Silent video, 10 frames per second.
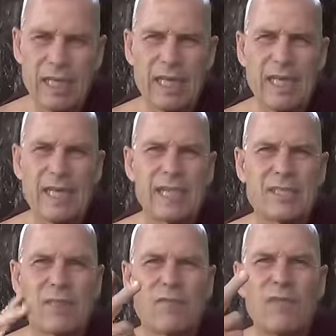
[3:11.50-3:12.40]
it has
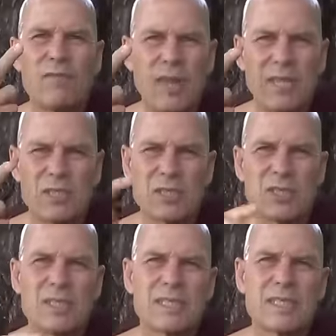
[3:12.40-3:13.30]
three
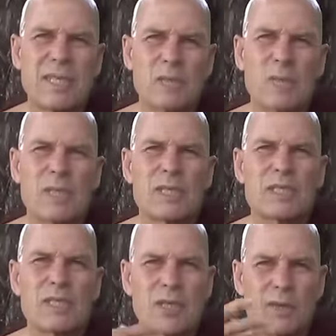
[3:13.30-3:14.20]
phases, this happiness
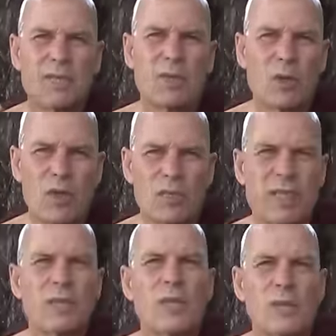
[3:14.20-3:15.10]
from
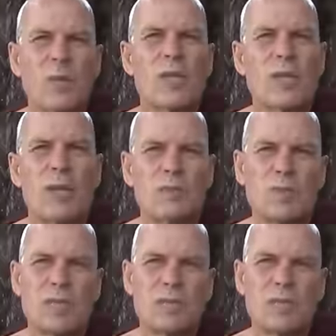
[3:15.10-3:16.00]
contact with worldly
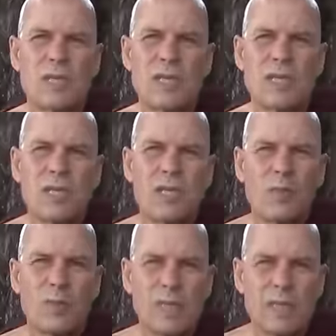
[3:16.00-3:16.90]
objects.
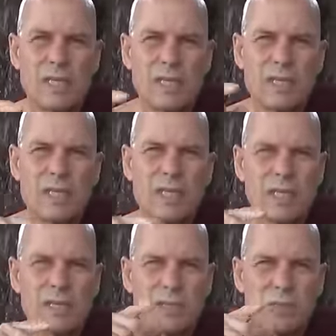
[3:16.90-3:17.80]
When
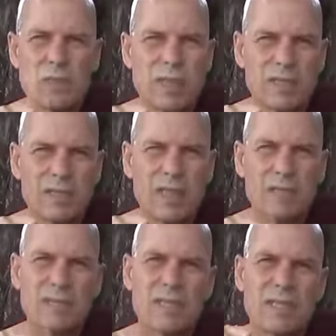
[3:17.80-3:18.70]
it, you contact the
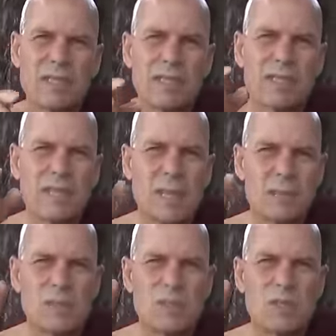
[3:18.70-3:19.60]
object, then the, the
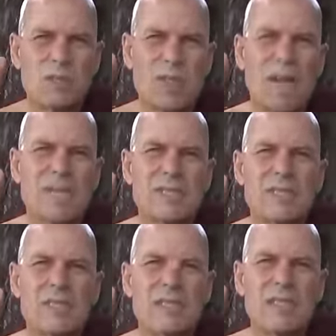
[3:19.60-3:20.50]
happiness
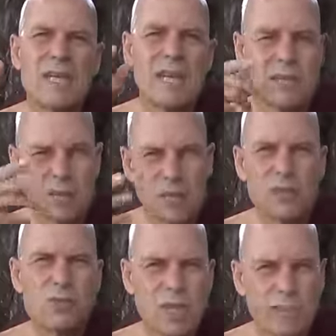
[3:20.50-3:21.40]
rises. And as long
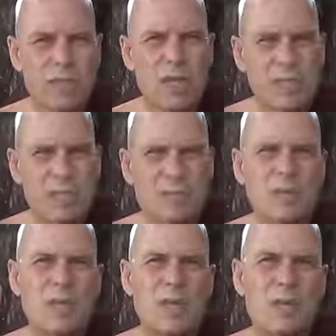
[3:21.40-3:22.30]
as you have contact
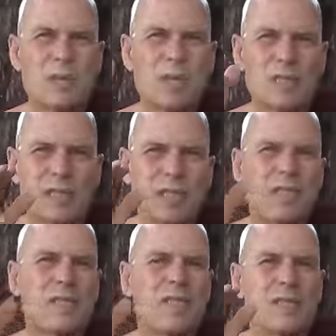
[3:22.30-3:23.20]
with the object,
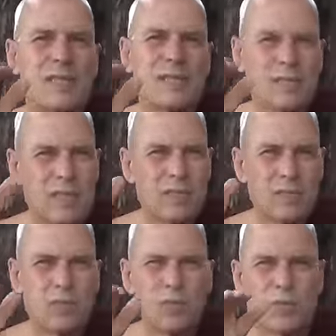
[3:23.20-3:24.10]
then it
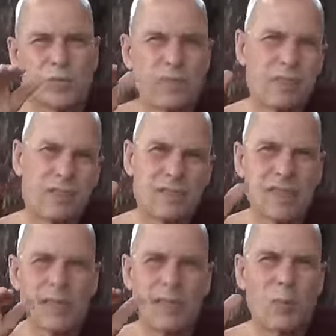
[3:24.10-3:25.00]
also
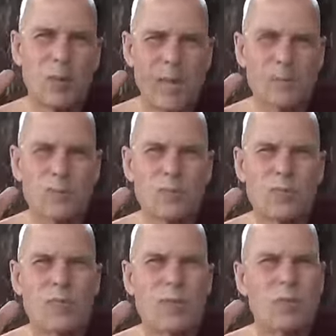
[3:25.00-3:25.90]
stays on a plateau.
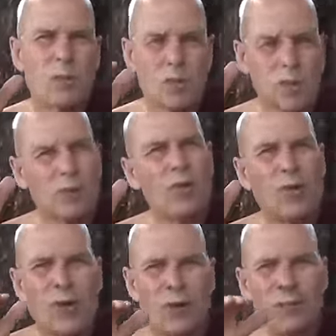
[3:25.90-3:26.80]
But although
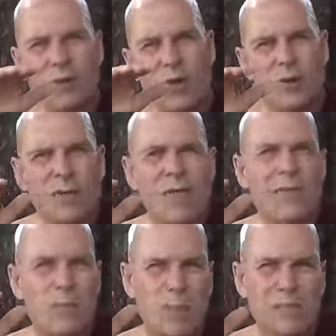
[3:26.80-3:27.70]
all, already on
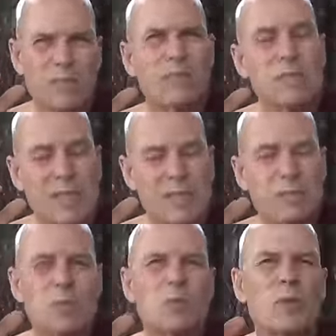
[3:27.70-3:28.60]
the plateau, it starts
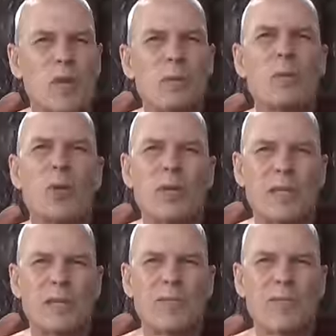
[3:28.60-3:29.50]
to become boring.
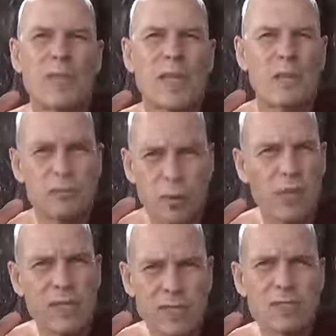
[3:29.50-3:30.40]
And
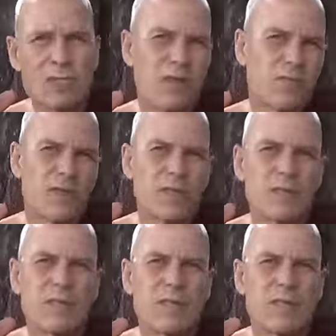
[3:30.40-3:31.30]
boring is suffering.
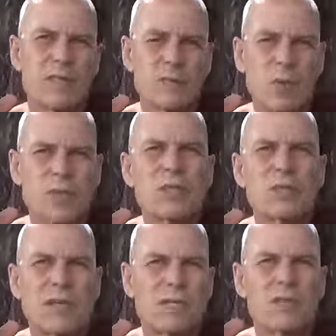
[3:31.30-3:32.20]
The boring
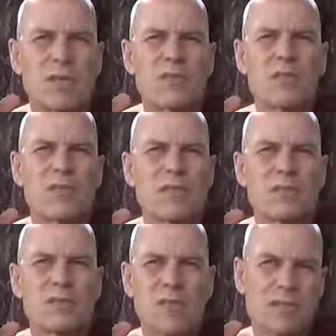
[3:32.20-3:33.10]
state is suffering.
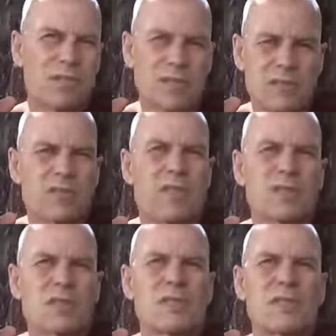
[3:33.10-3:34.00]
It's not satisfaction.